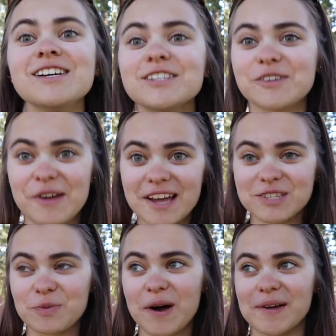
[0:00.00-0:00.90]
So
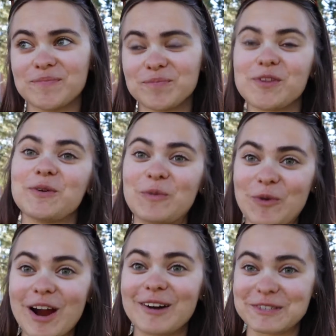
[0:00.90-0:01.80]
guess what?
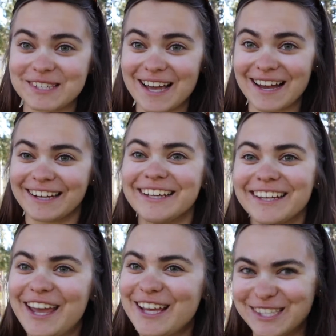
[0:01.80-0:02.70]
We're outside
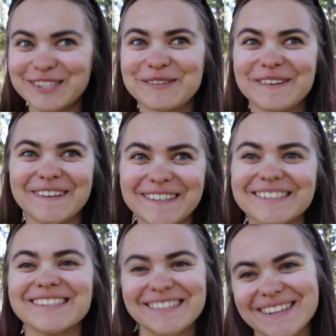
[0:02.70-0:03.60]
in case you
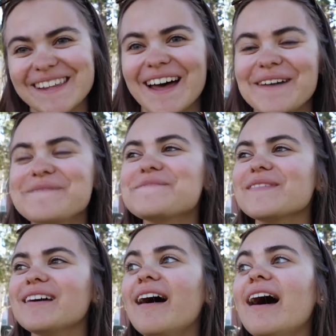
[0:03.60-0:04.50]
couldn't see that.
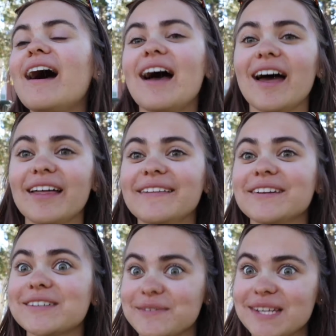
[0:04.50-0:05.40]
And
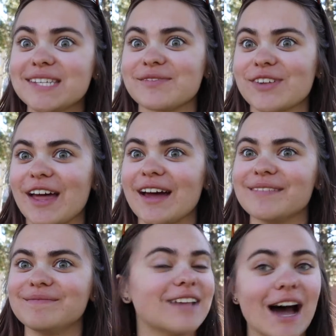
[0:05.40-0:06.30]
there's a reason for that.
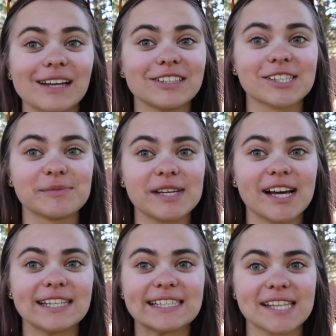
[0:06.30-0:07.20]
Not just
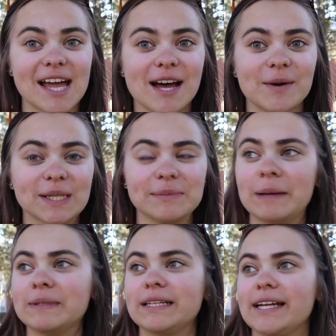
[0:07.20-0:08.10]
because I want to
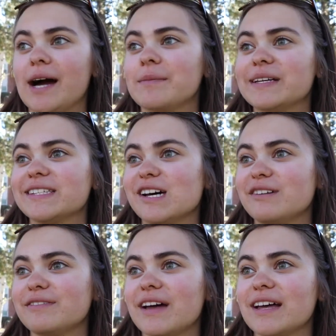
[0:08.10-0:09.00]
publicly out
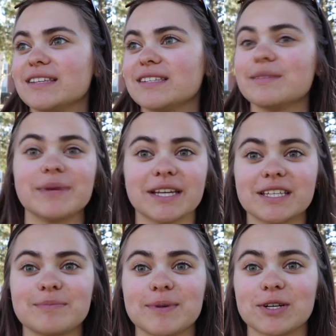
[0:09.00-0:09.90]
myself as the
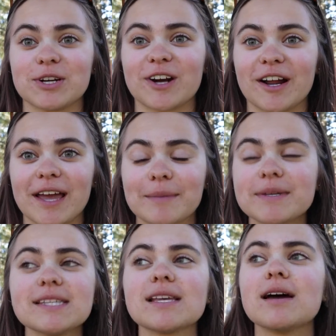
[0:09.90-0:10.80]
biggest book nerd on
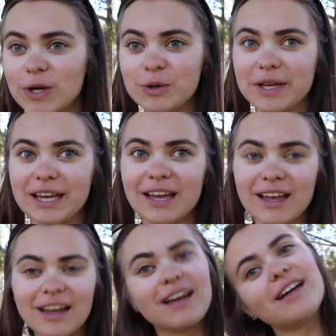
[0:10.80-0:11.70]
campus. We're doing
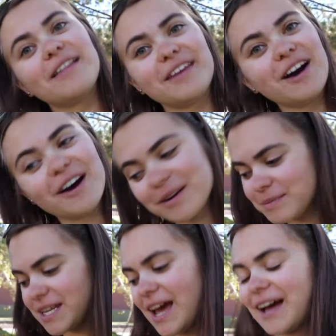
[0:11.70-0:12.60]
the
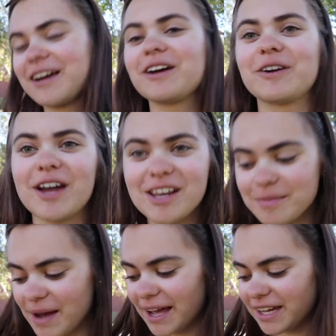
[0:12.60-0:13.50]
Autumn Tag, created
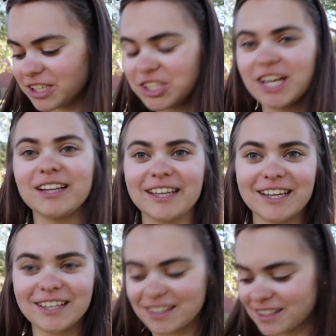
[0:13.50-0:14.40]
by Jenny Lee.